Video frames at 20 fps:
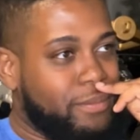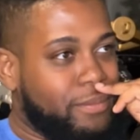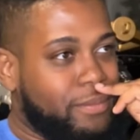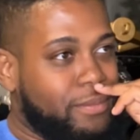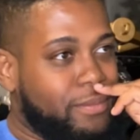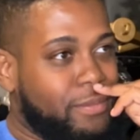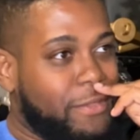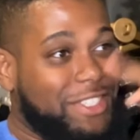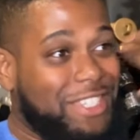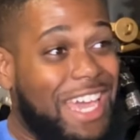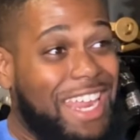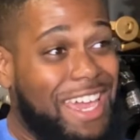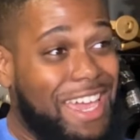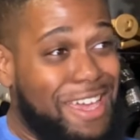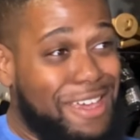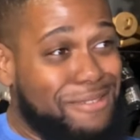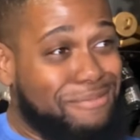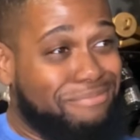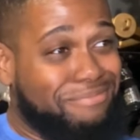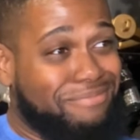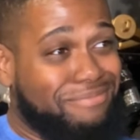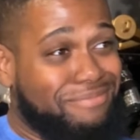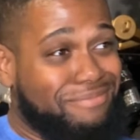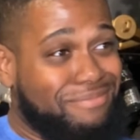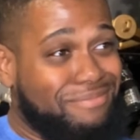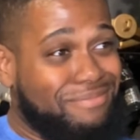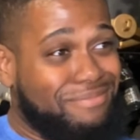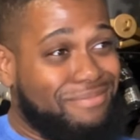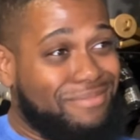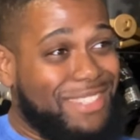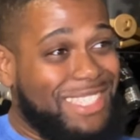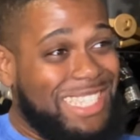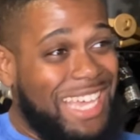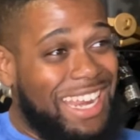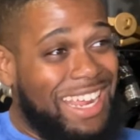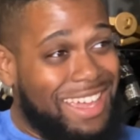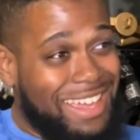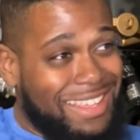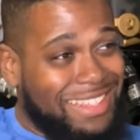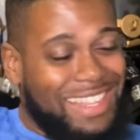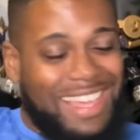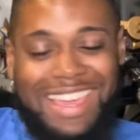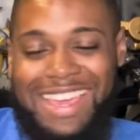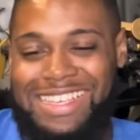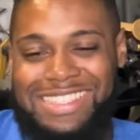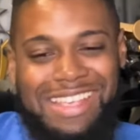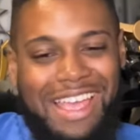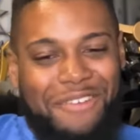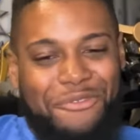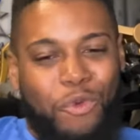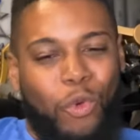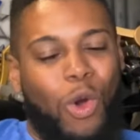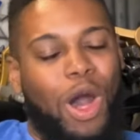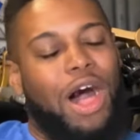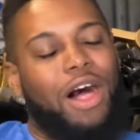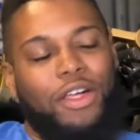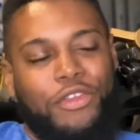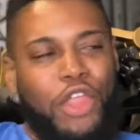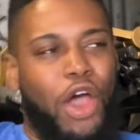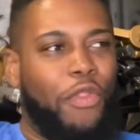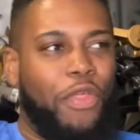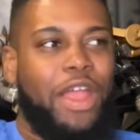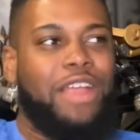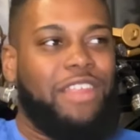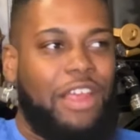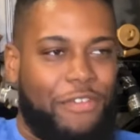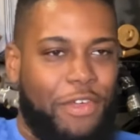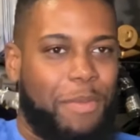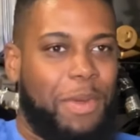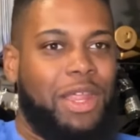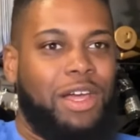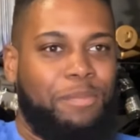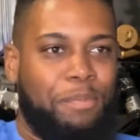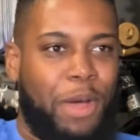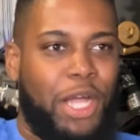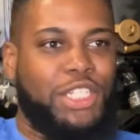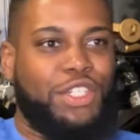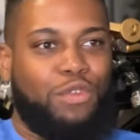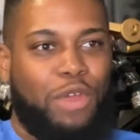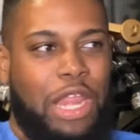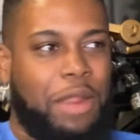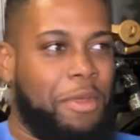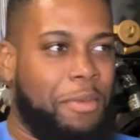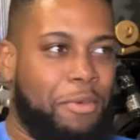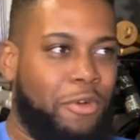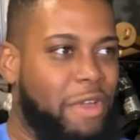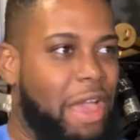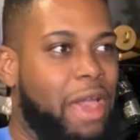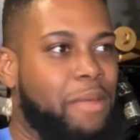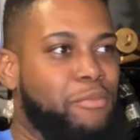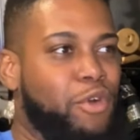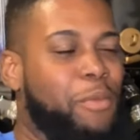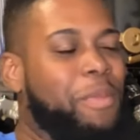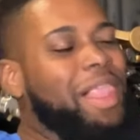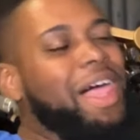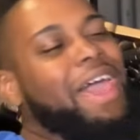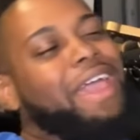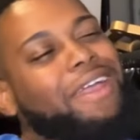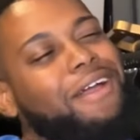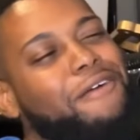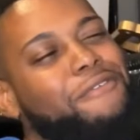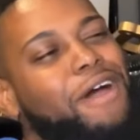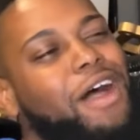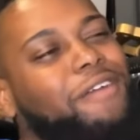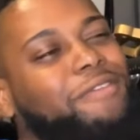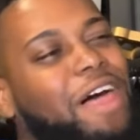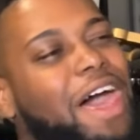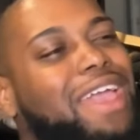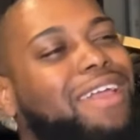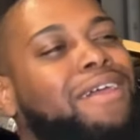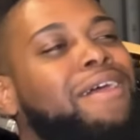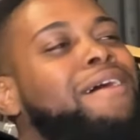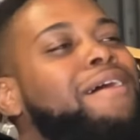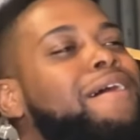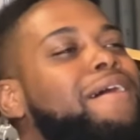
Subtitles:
Is that it? Is that it? Like, well, no, there have definitely been a bunch of random people who got boomed, but like, I'm like.